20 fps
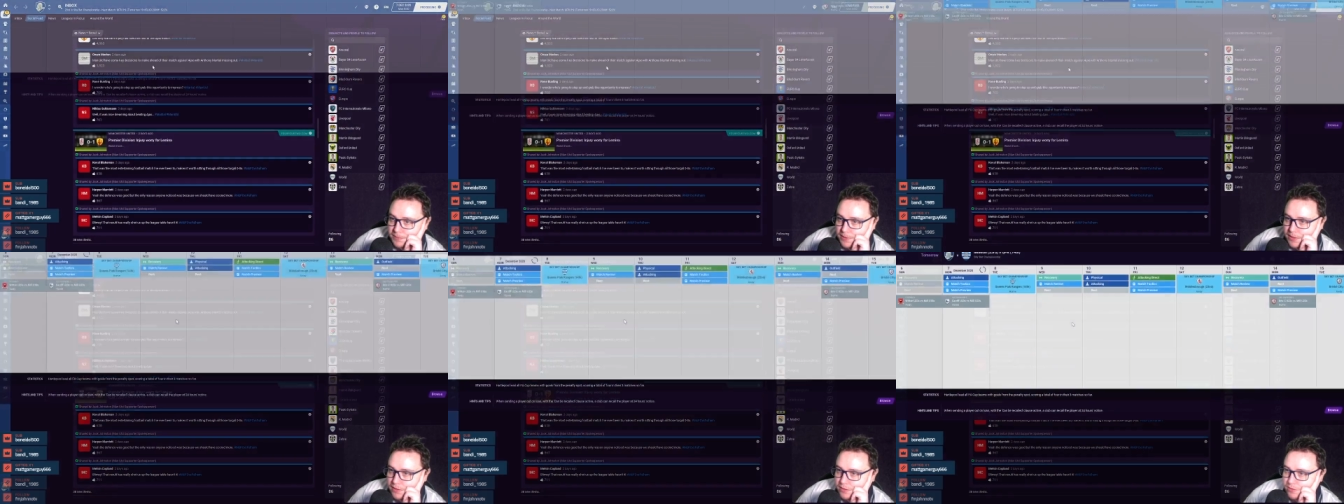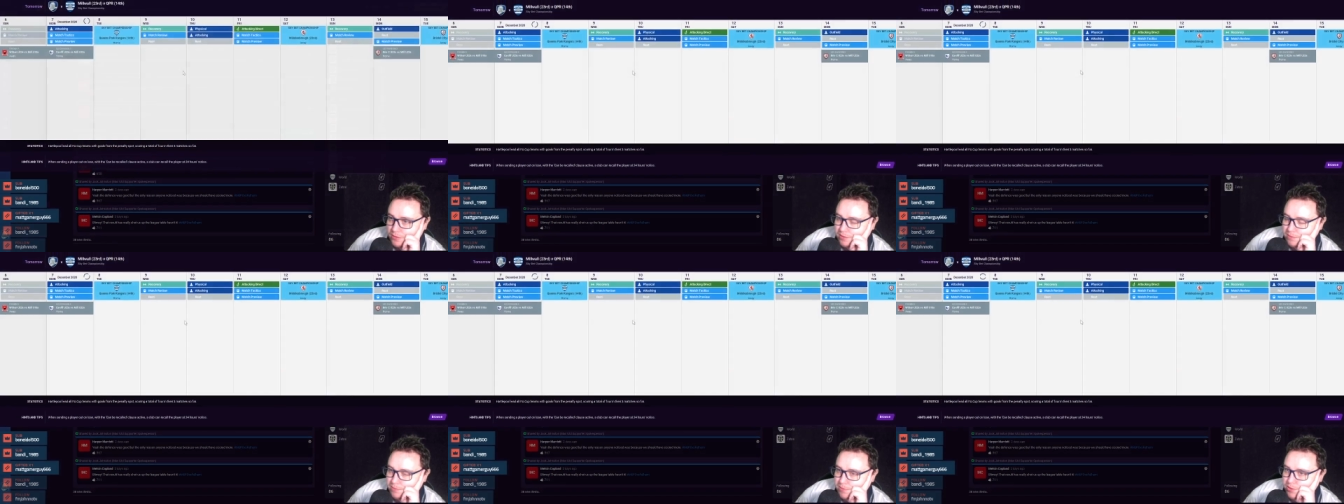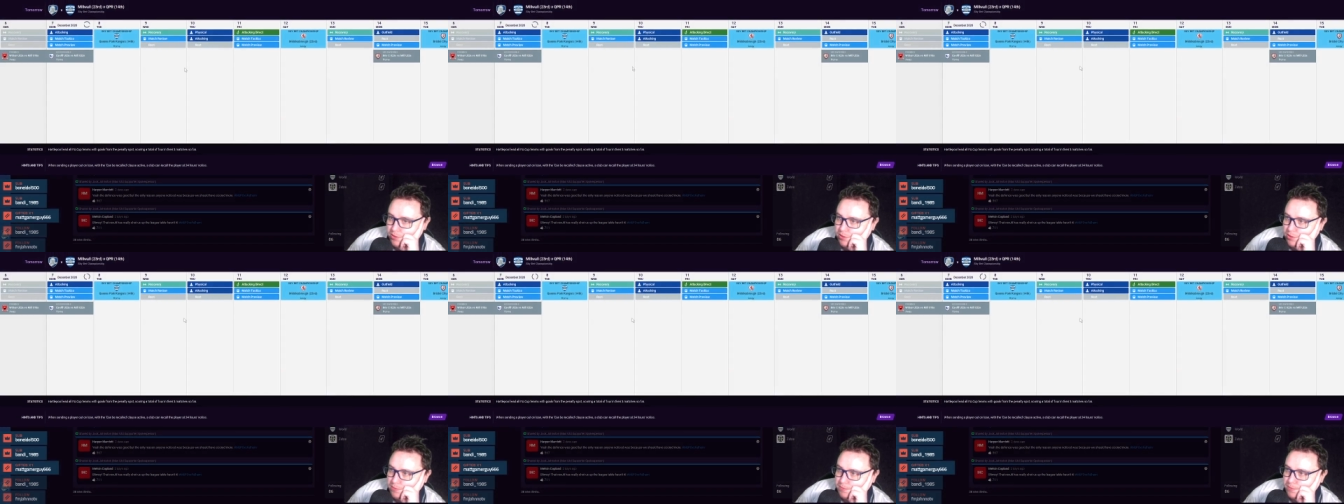make some
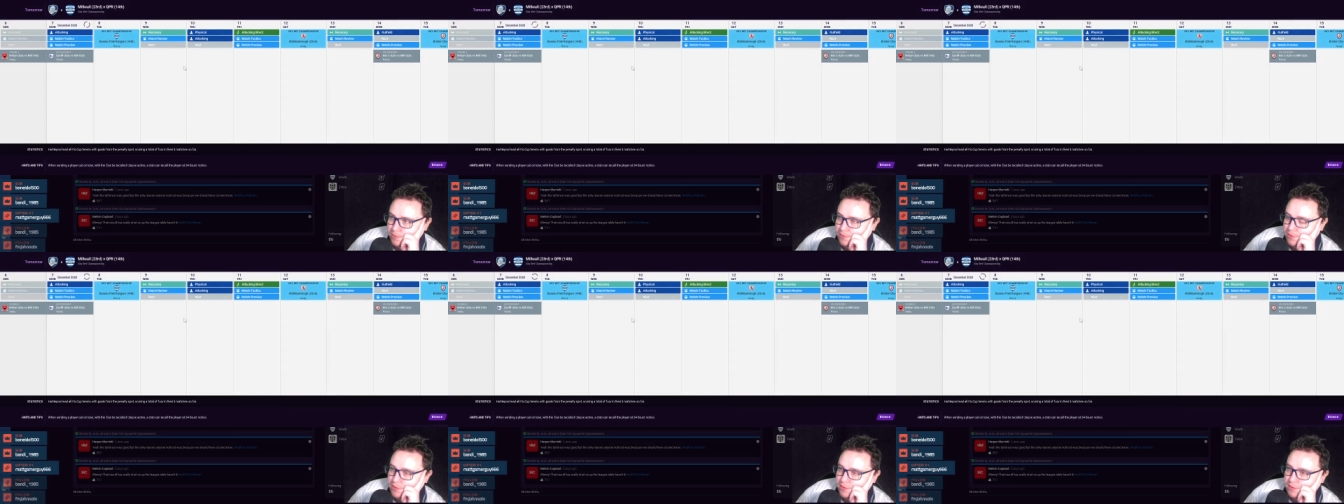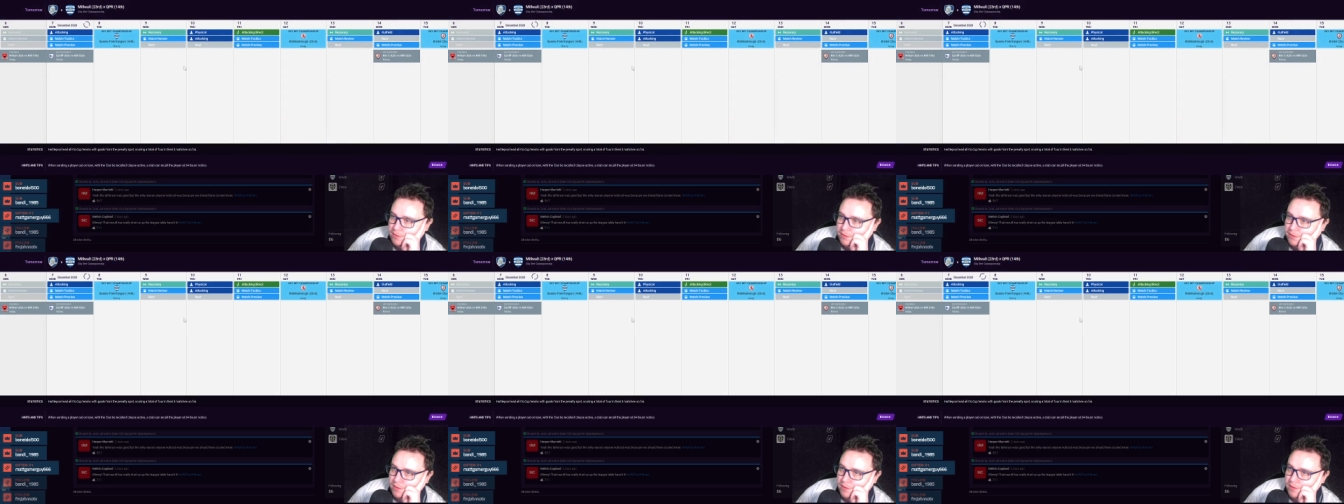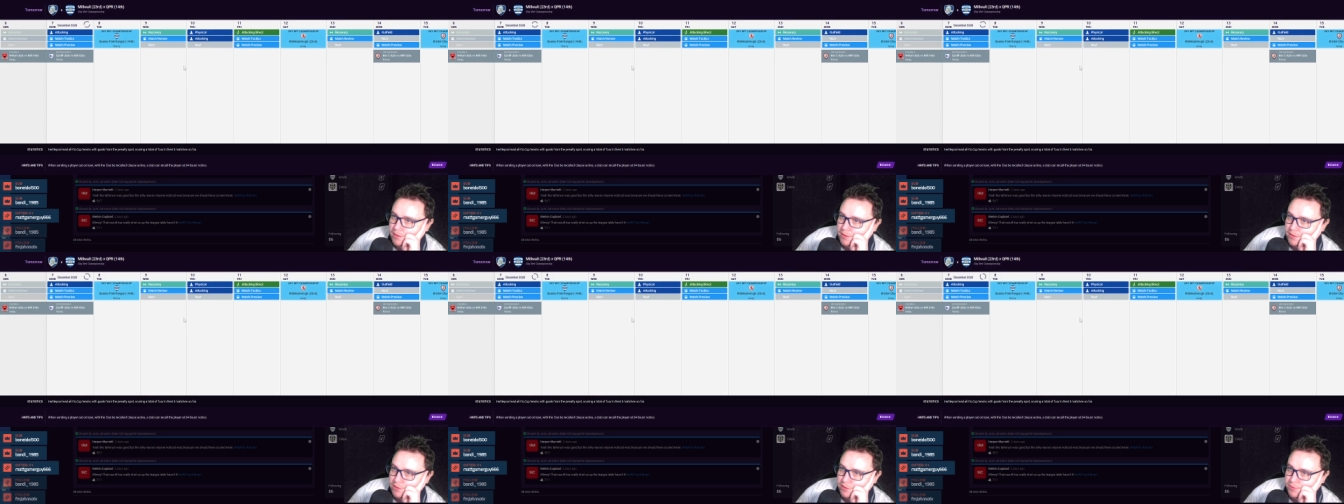adjustments.
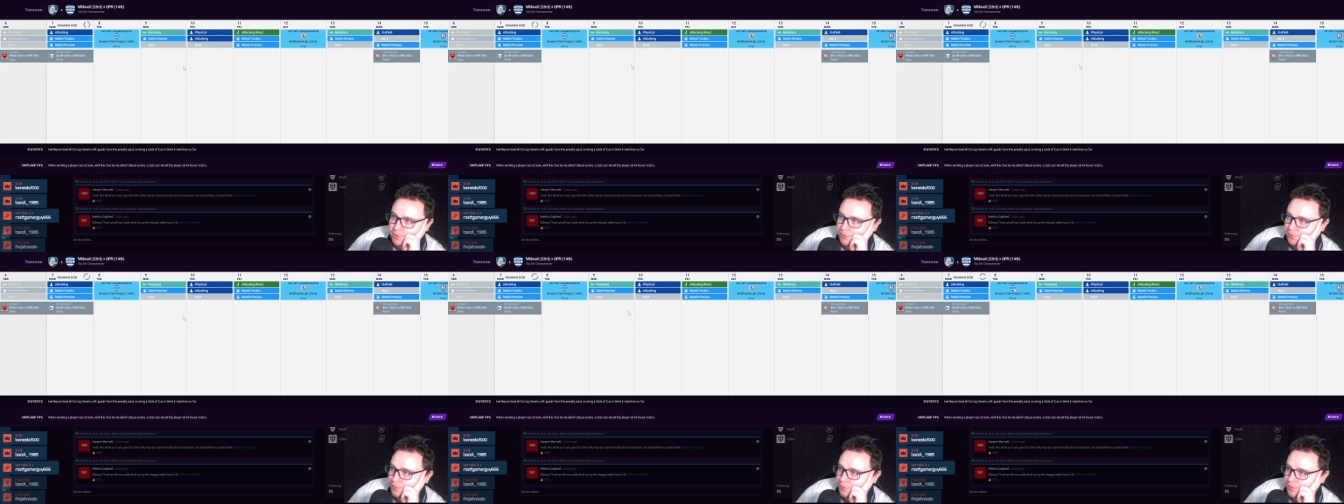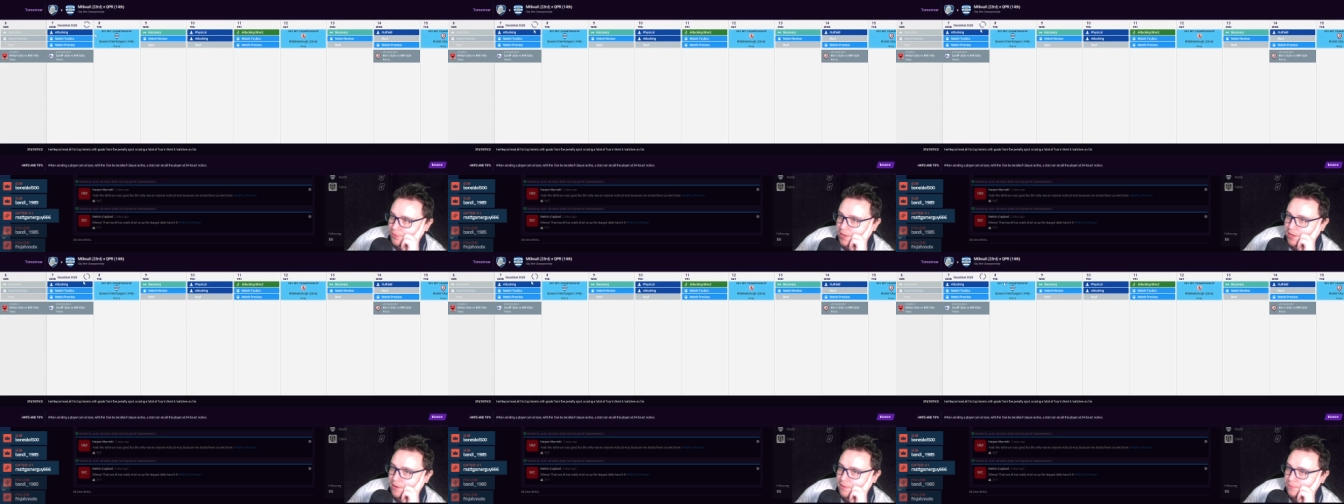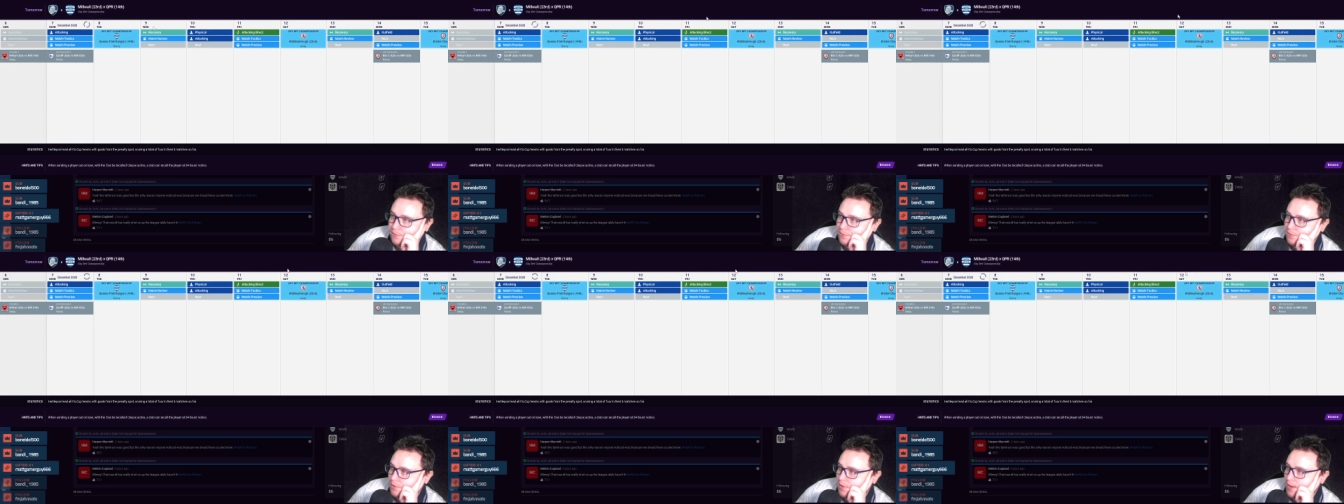So we've done three
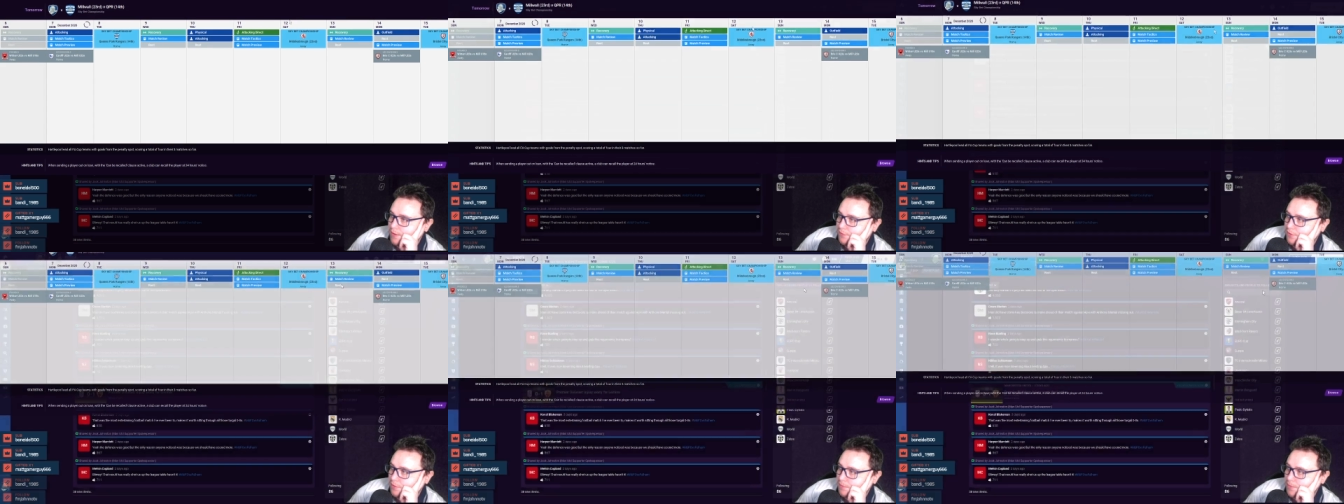for after